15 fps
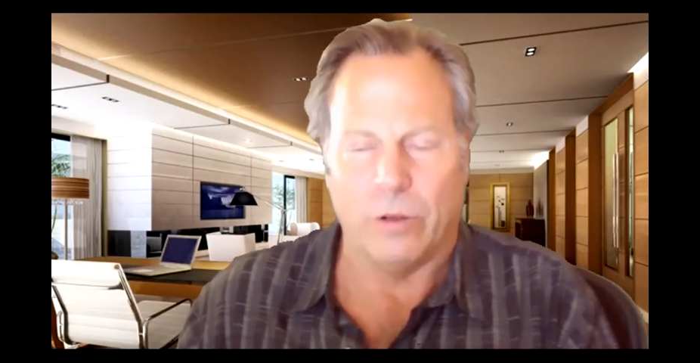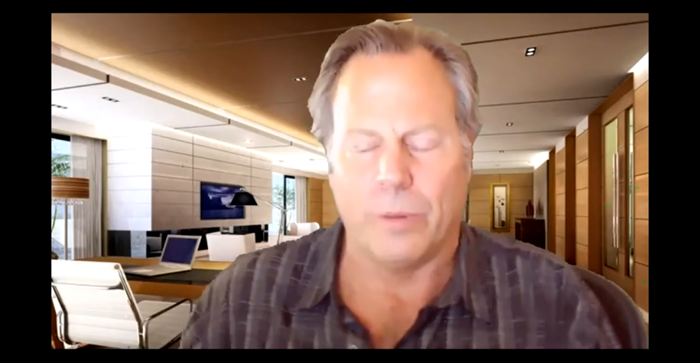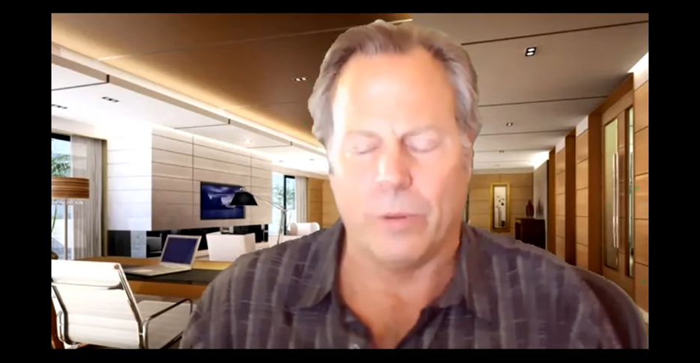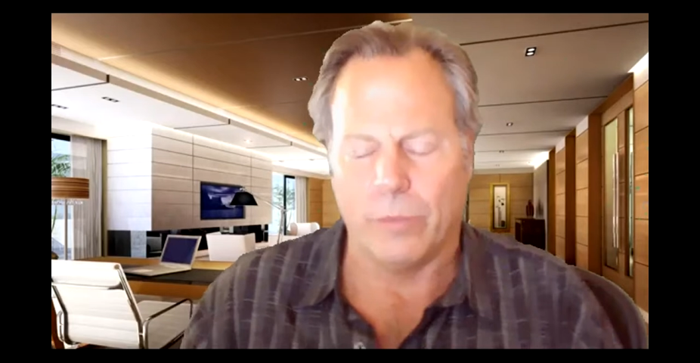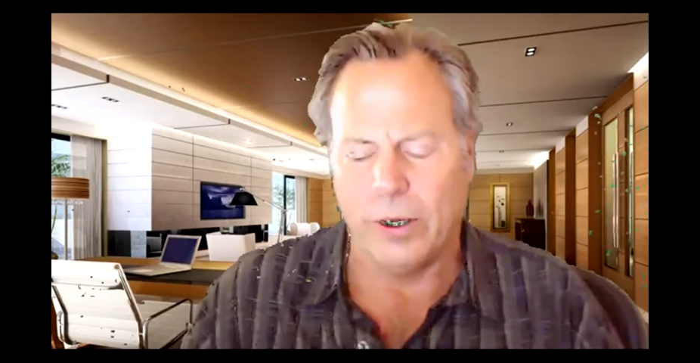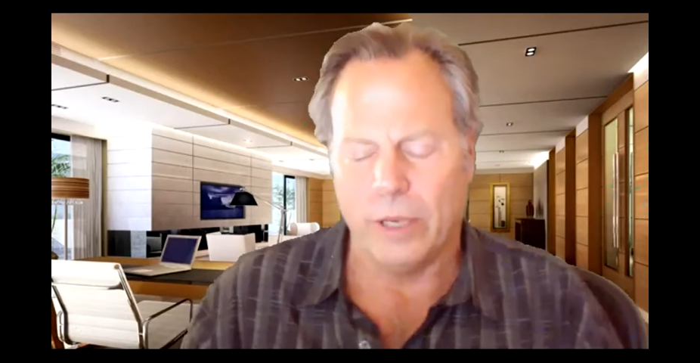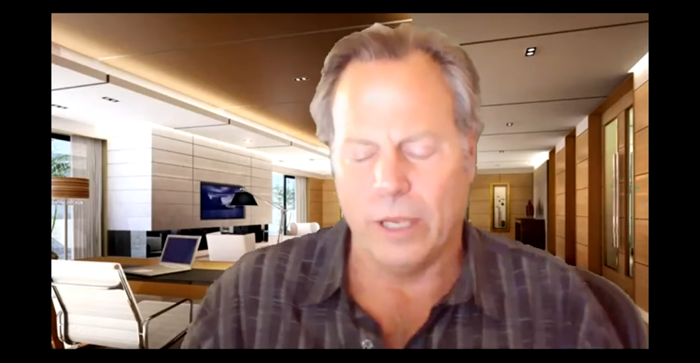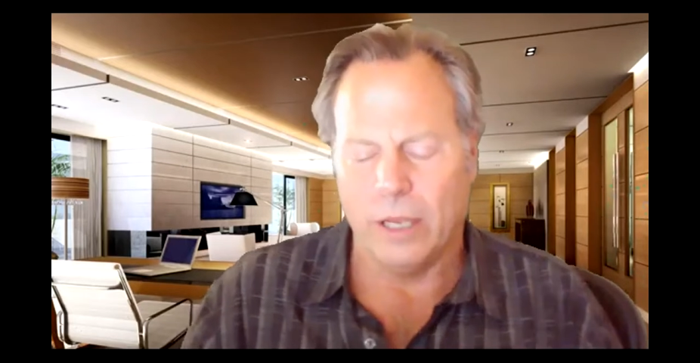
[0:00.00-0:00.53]
But
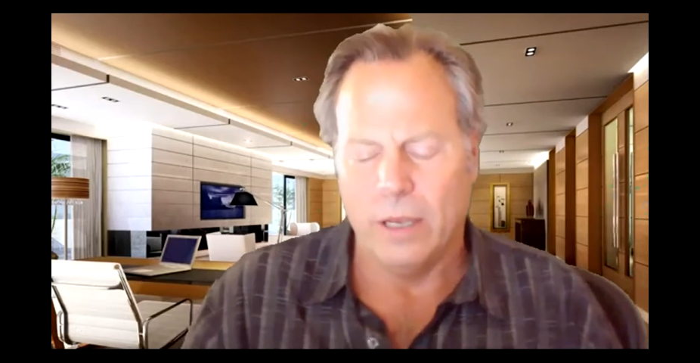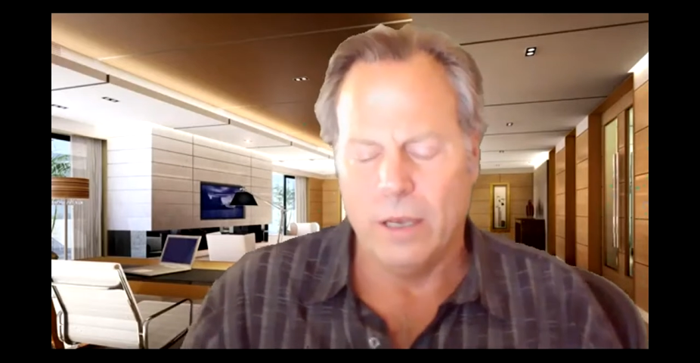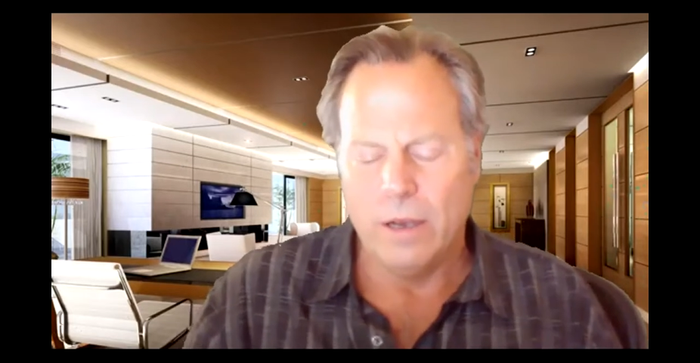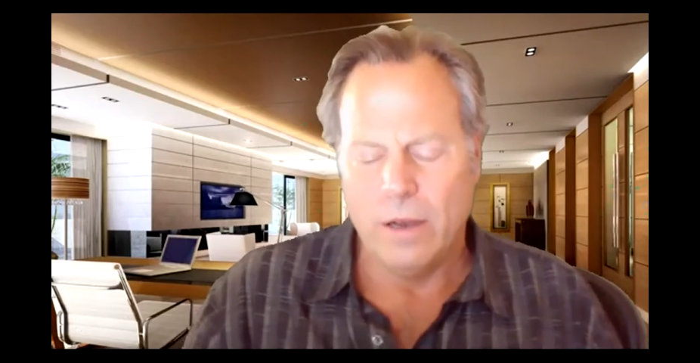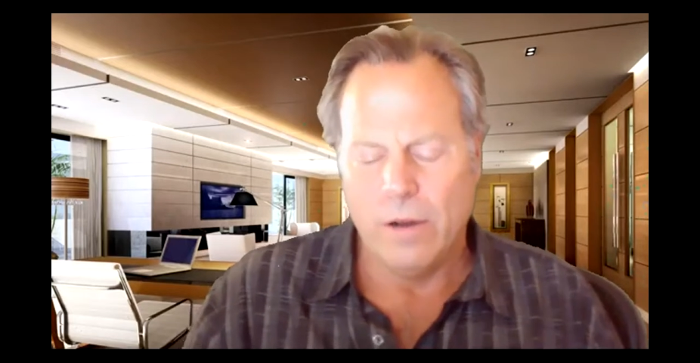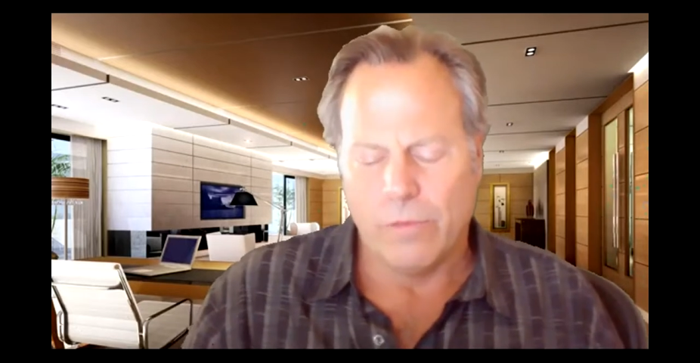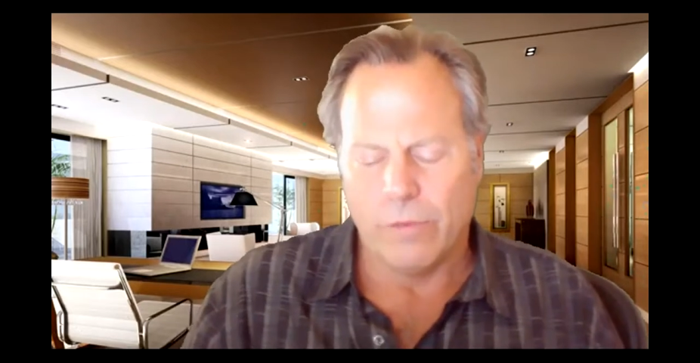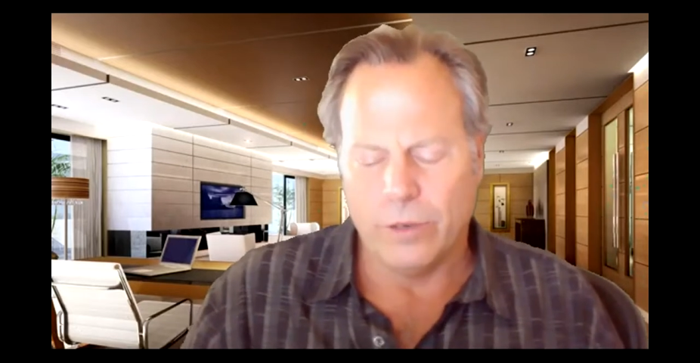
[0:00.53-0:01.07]
really,
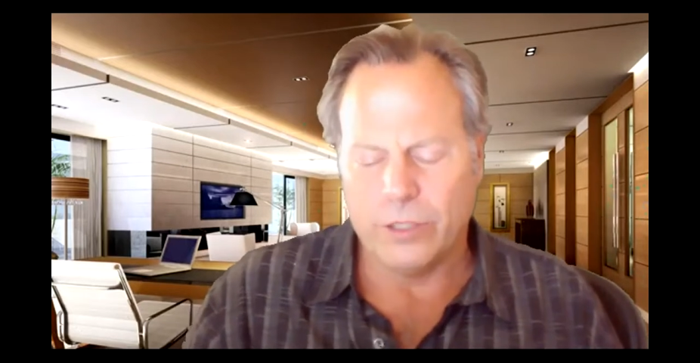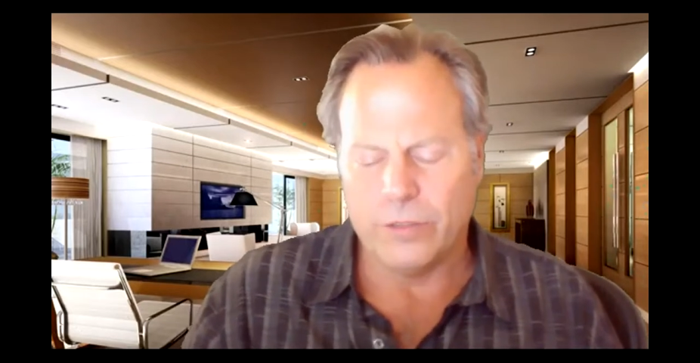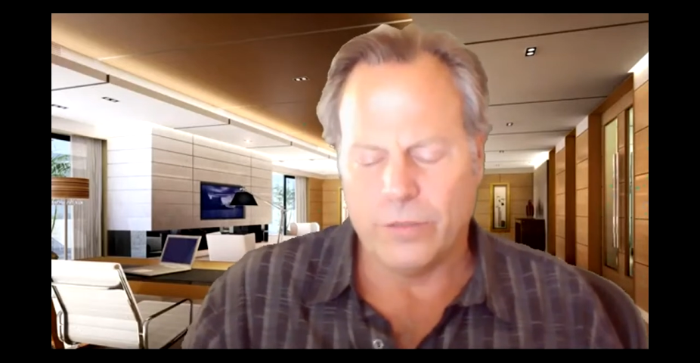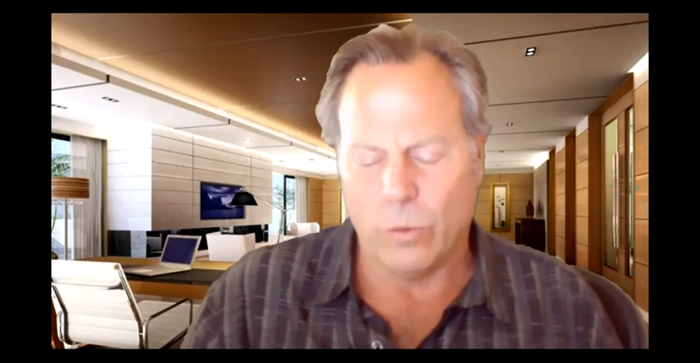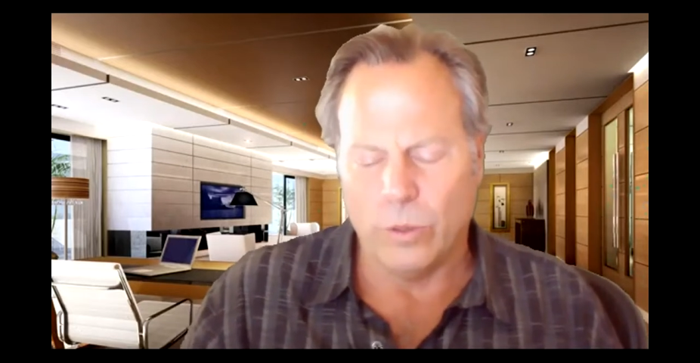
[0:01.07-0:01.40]
first of all,